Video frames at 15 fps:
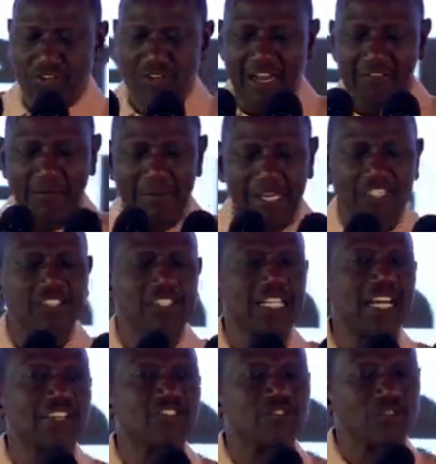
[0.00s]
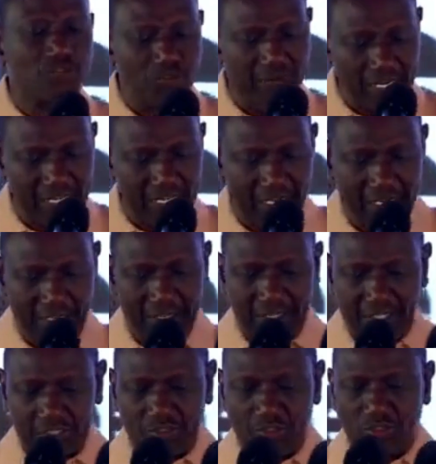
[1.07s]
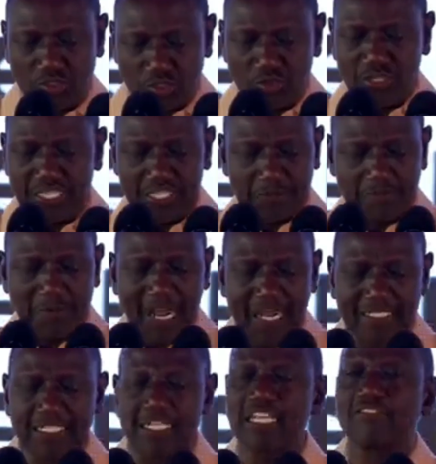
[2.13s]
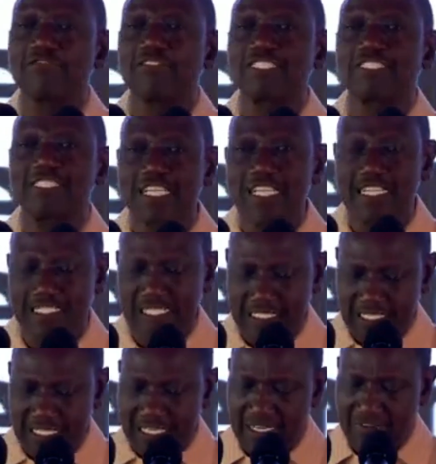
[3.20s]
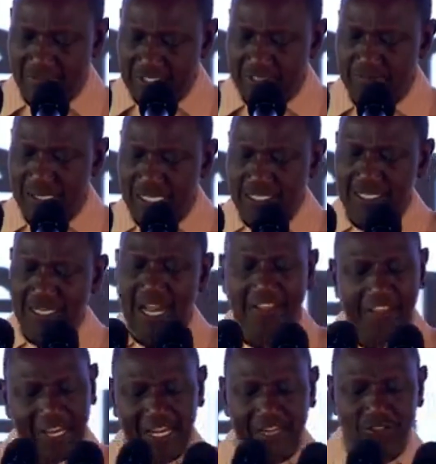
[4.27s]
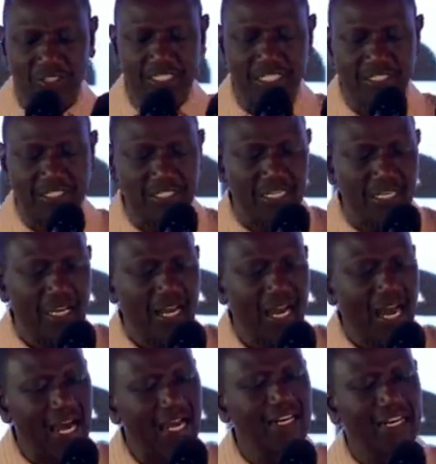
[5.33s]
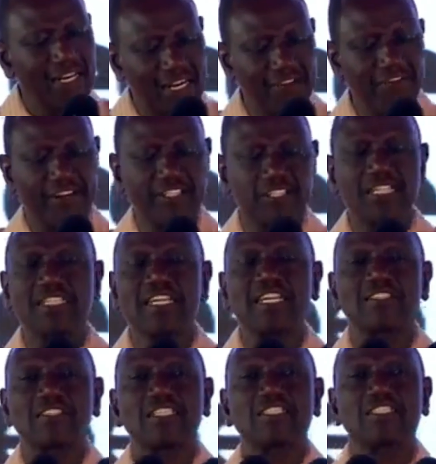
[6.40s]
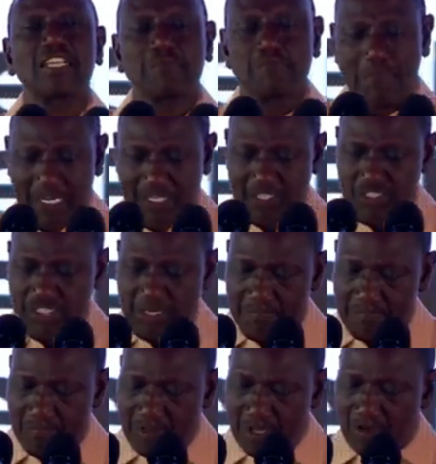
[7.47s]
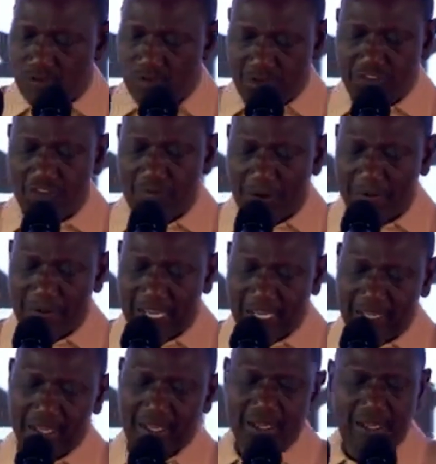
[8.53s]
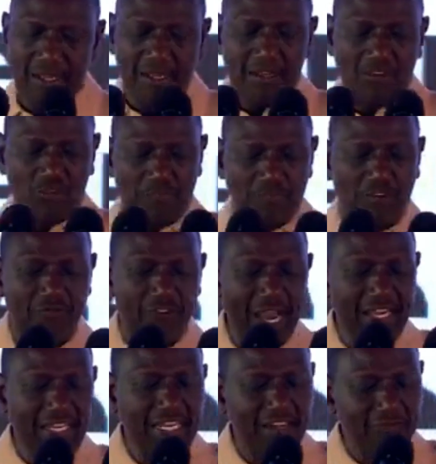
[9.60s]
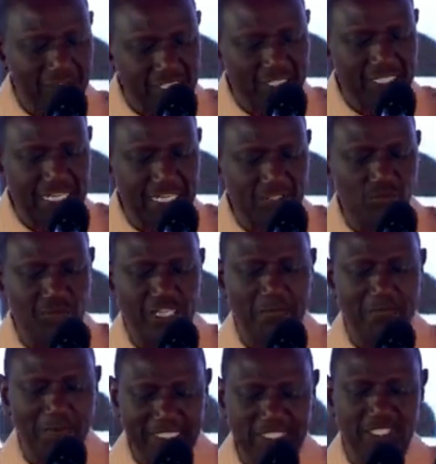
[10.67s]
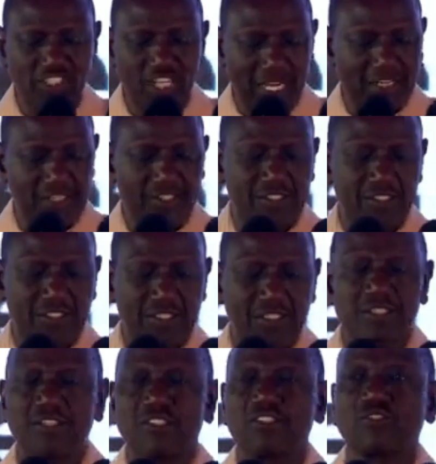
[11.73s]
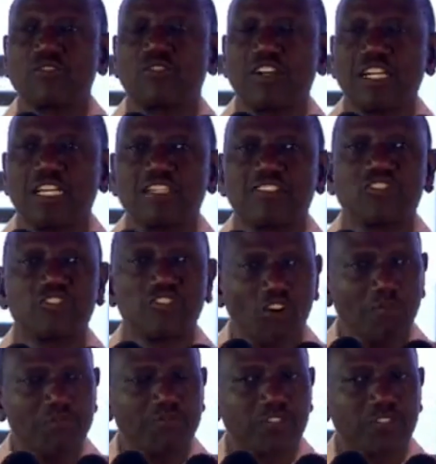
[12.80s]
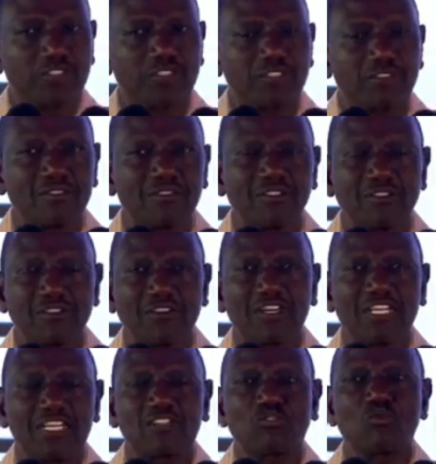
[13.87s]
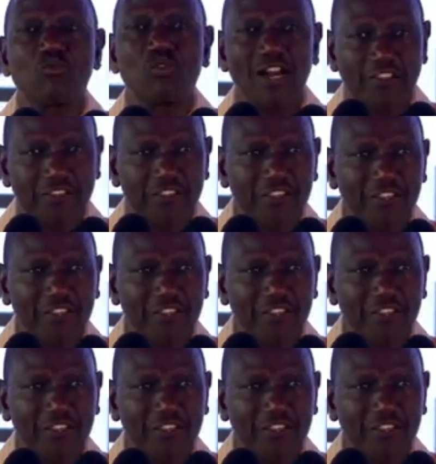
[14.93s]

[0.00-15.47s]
government stands ready to do its part in facilitating investment at the counties and in leveraging the existing partnership with Homabay to provide investors with the best chance to create jobs, create wealth,